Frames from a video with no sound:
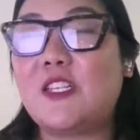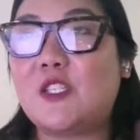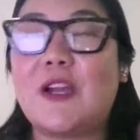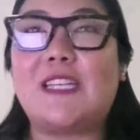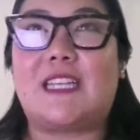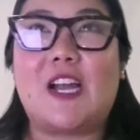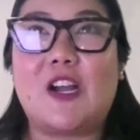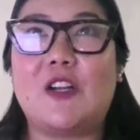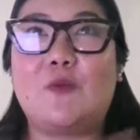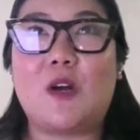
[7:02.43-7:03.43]
It is crazy.
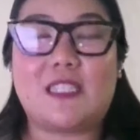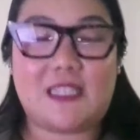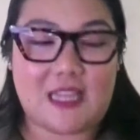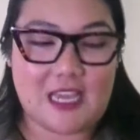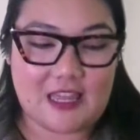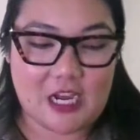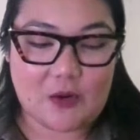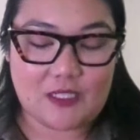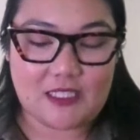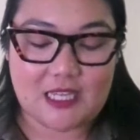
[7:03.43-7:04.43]
I heard once that
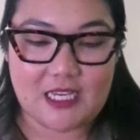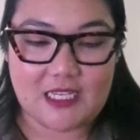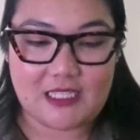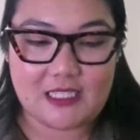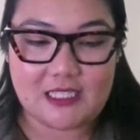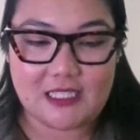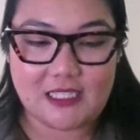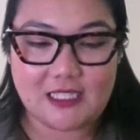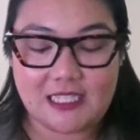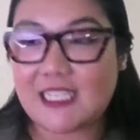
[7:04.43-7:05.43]
there was this
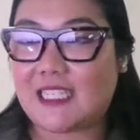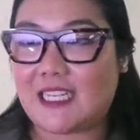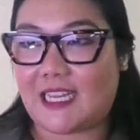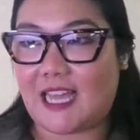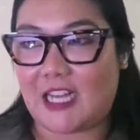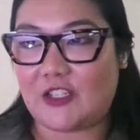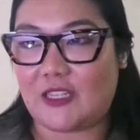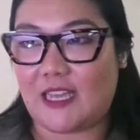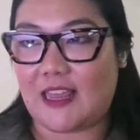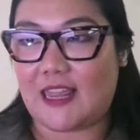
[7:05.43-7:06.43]
statistic,
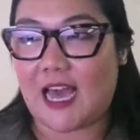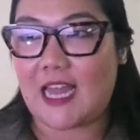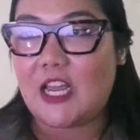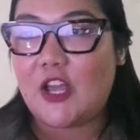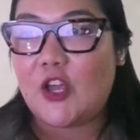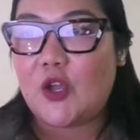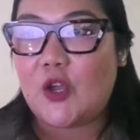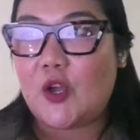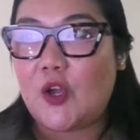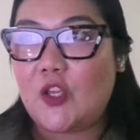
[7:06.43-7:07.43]
actually, that
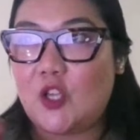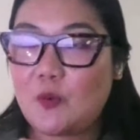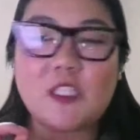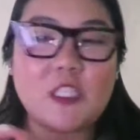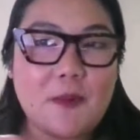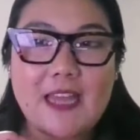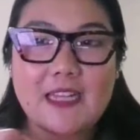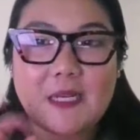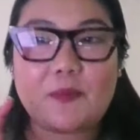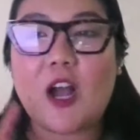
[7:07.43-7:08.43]
you will
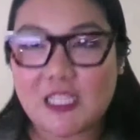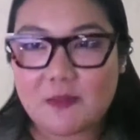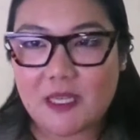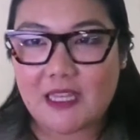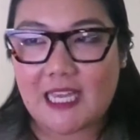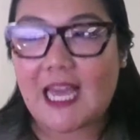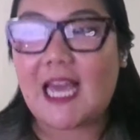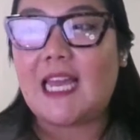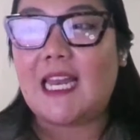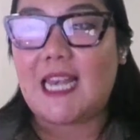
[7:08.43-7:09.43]
spend
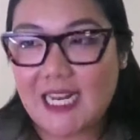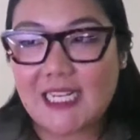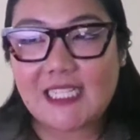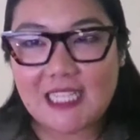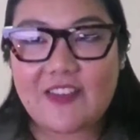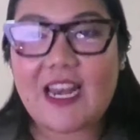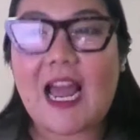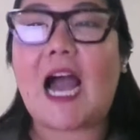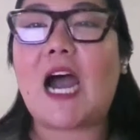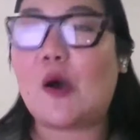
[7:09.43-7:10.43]
approximately
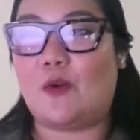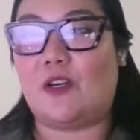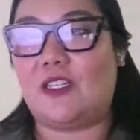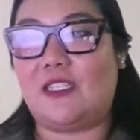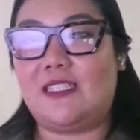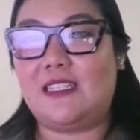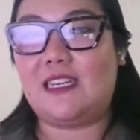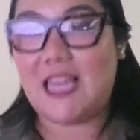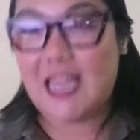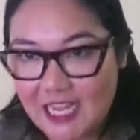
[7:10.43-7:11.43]
ninety-seven hours
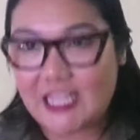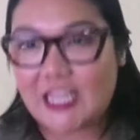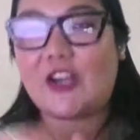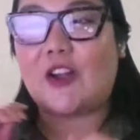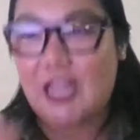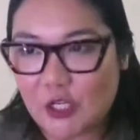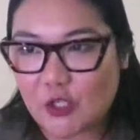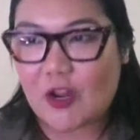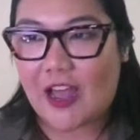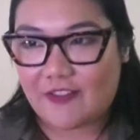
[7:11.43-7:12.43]
in a year
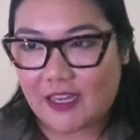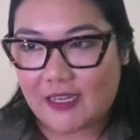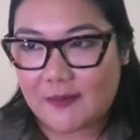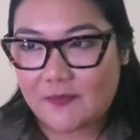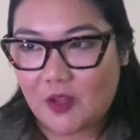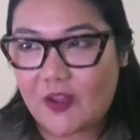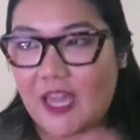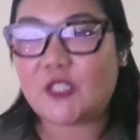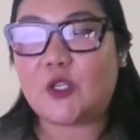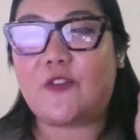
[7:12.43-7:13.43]
in traffic.
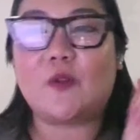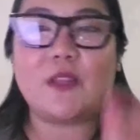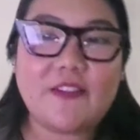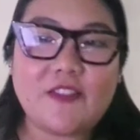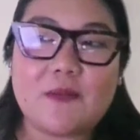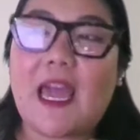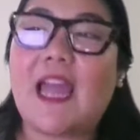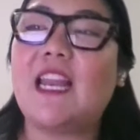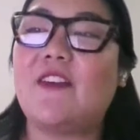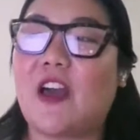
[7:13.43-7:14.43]
Okay, so if you live to be
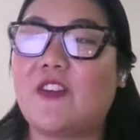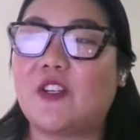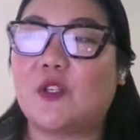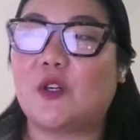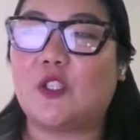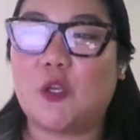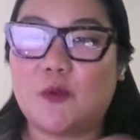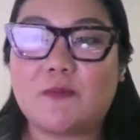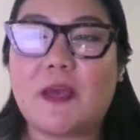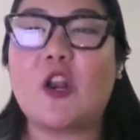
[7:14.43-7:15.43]
eighty-five years old,
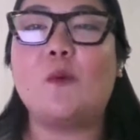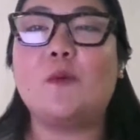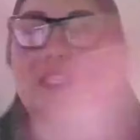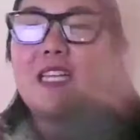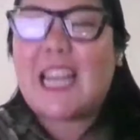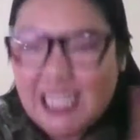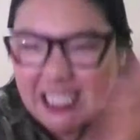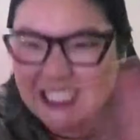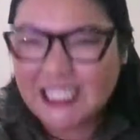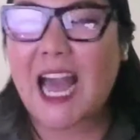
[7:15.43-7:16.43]
you will spend almost an
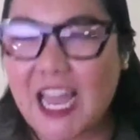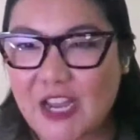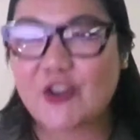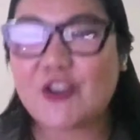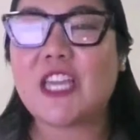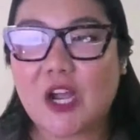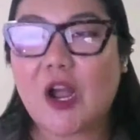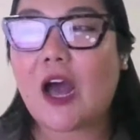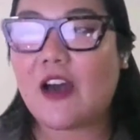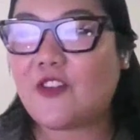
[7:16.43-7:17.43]
entire
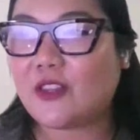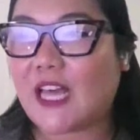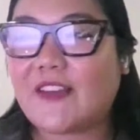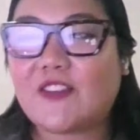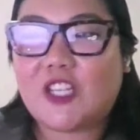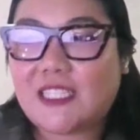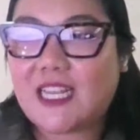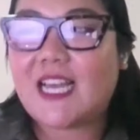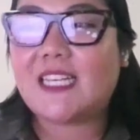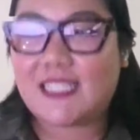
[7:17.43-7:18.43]
year of your life
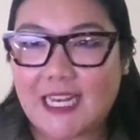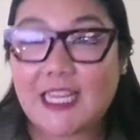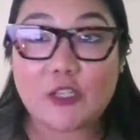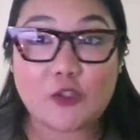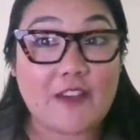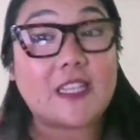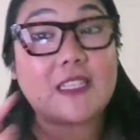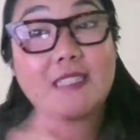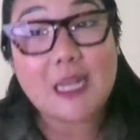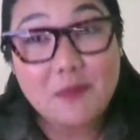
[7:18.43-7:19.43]
just sitting in
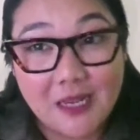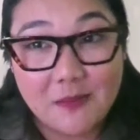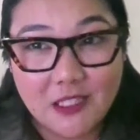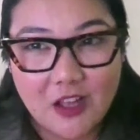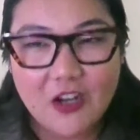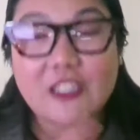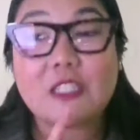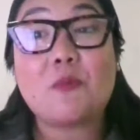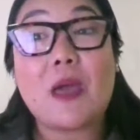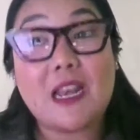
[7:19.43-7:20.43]
traffic, sometimes
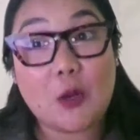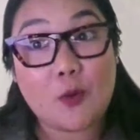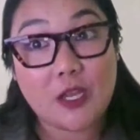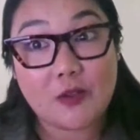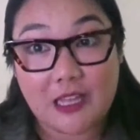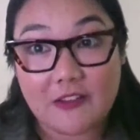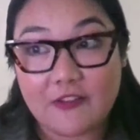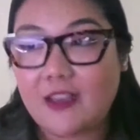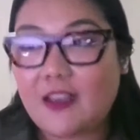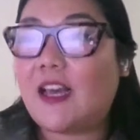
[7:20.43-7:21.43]
longer, depending where you
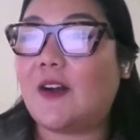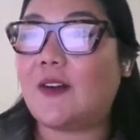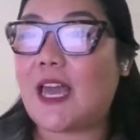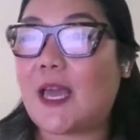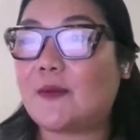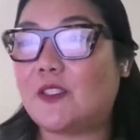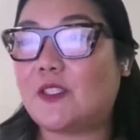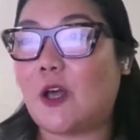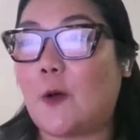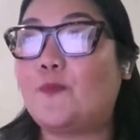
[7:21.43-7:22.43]
live. Okay,
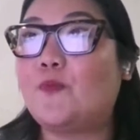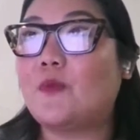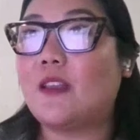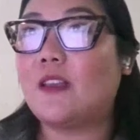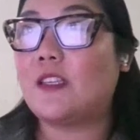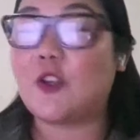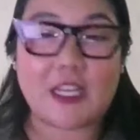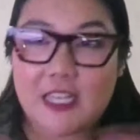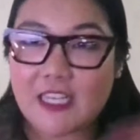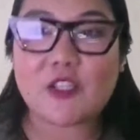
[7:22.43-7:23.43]
so you
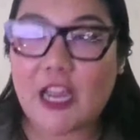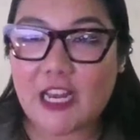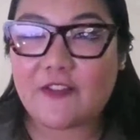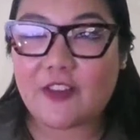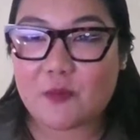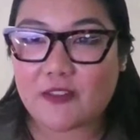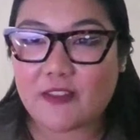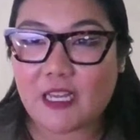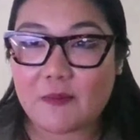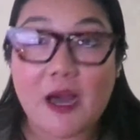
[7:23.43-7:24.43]
can kiss your eighty-fifth
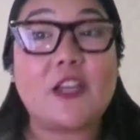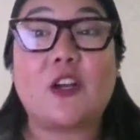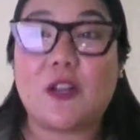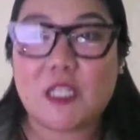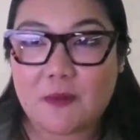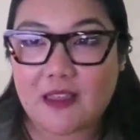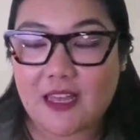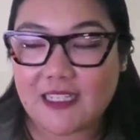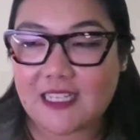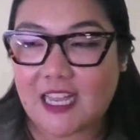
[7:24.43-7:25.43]
birthday goodbye. You're going to
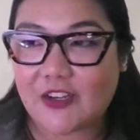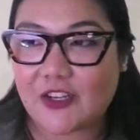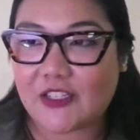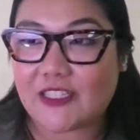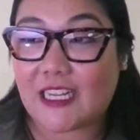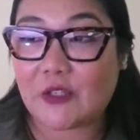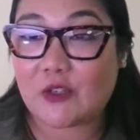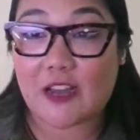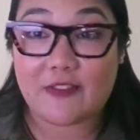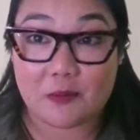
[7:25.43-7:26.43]
spend that entire year sitting
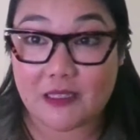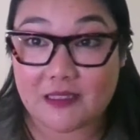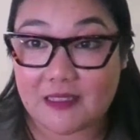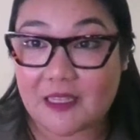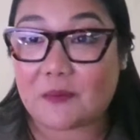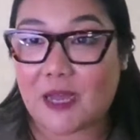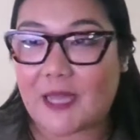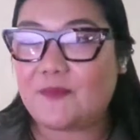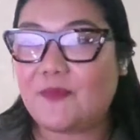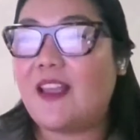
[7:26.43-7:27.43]
in traffic, basically,
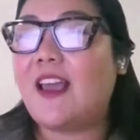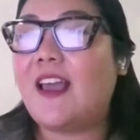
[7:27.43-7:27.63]
right?